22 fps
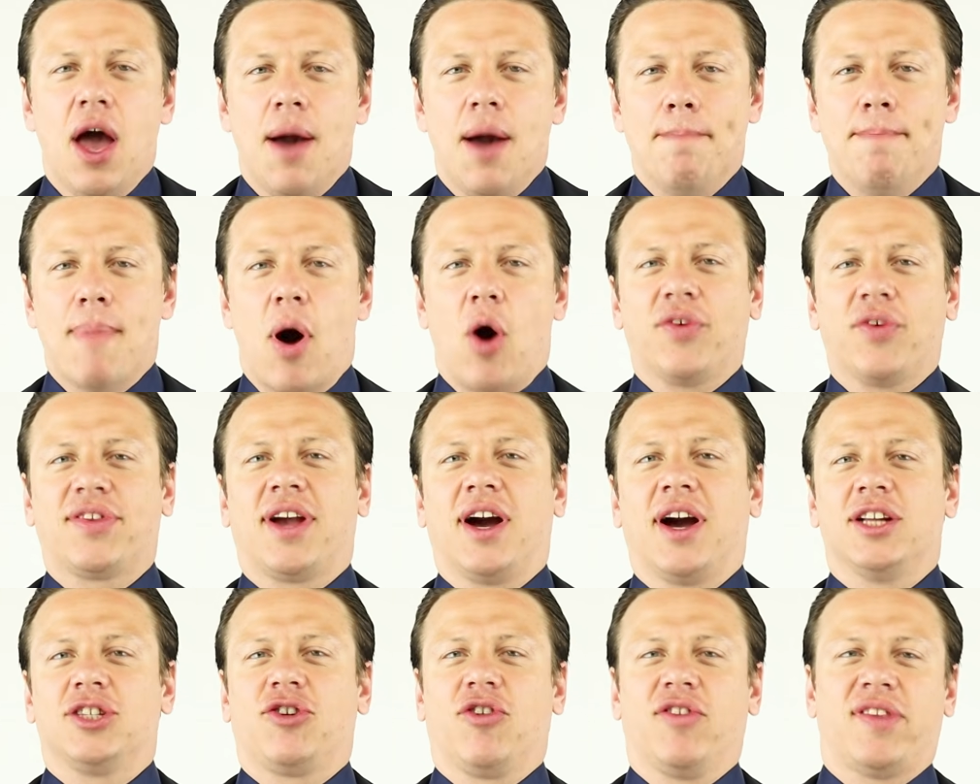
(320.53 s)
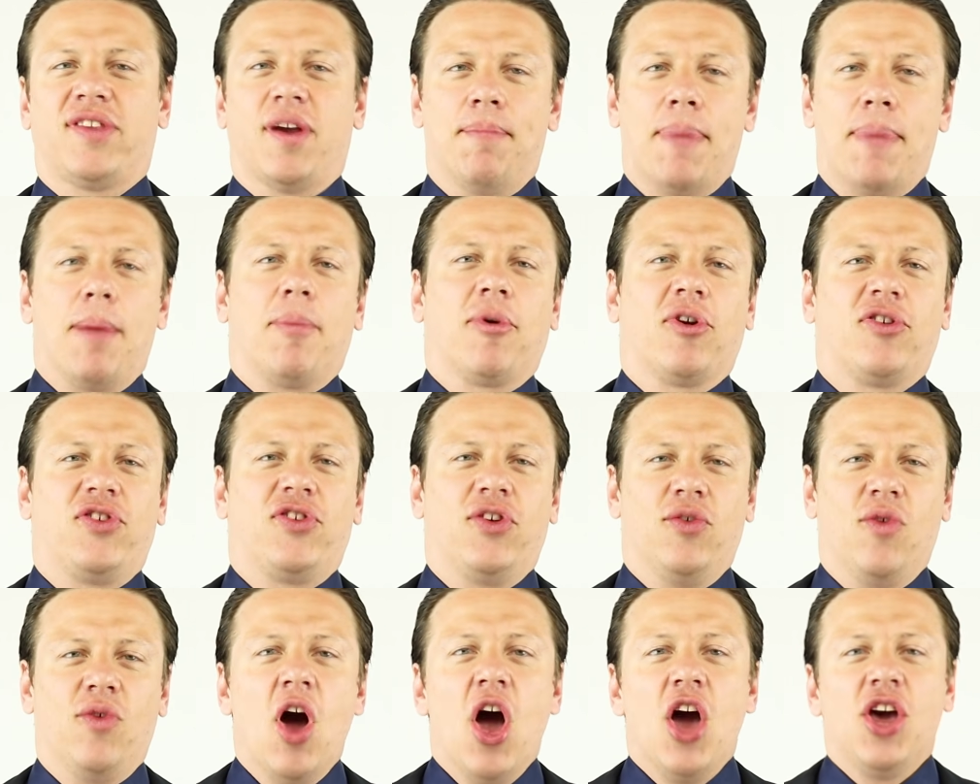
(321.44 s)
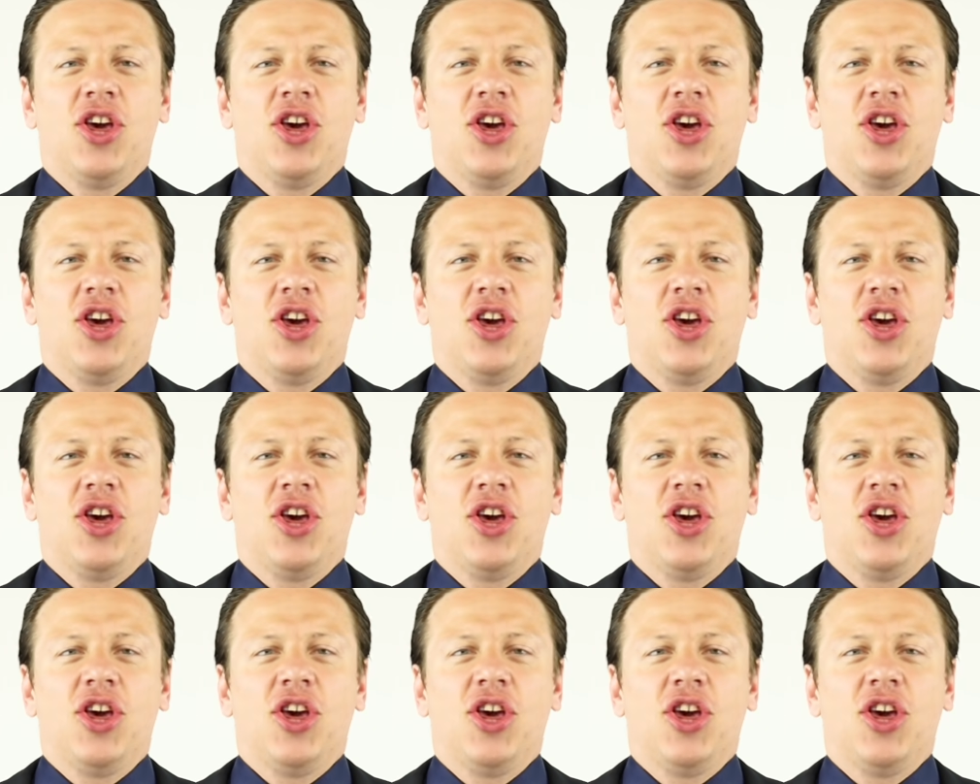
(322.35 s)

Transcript: most countries are members to,